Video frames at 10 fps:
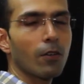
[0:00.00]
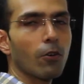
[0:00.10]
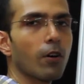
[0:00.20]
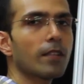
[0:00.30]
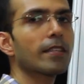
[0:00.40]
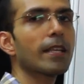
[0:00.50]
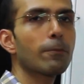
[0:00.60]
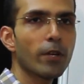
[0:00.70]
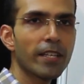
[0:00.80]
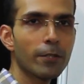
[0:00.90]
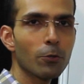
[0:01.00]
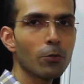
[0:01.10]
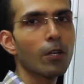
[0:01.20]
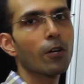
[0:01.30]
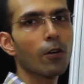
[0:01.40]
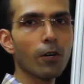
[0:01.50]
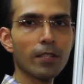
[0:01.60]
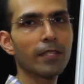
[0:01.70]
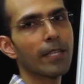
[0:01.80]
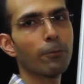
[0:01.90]
or 3.2 or
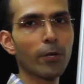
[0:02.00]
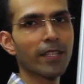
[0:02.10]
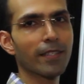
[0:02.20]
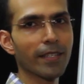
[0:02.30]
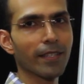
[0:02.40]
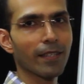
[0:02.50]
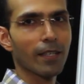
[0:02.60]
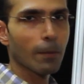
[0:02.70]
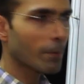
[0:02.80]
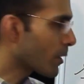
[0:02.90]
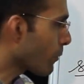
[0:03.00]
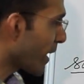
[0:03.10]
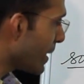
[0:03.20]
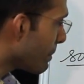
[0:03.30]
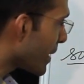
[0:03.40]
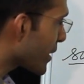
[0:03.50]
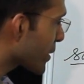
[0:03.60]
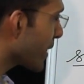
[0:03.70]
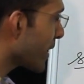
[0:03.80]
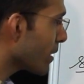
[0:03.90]
3.3. But while
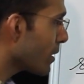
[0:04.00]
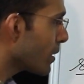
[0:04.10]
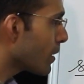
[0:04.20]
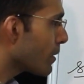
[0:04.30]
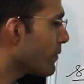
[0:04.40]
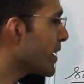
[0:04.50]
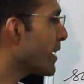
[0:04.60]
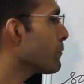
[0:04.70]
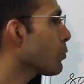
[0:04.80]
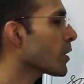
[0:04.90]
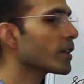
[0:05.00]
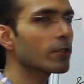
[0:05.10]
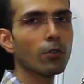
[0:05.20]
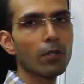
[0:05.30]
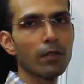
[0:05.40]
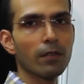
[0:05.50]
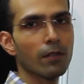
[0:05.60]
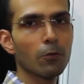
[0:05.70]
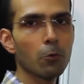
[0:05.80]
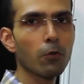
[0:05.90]
measuring, we have no control
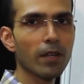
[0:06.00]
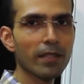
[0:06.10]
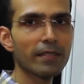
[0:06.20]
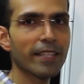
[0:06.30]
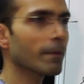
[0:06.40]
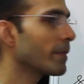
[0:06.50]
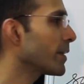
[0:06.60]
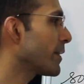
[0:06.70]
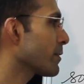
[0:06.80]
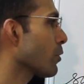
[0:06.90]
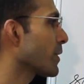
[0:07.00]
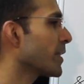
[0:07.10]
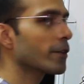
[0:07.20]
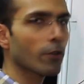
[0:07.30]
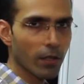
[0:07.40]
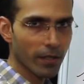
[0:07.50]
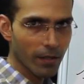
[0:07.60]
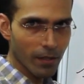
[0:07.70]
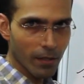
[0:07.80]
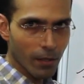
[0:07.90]
over the segment. It is already drawn.
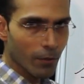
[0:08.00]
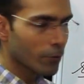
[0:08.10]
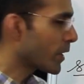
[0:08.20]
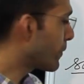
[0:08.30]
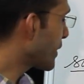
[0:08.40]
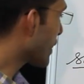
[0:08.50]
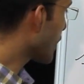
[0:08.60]
So if it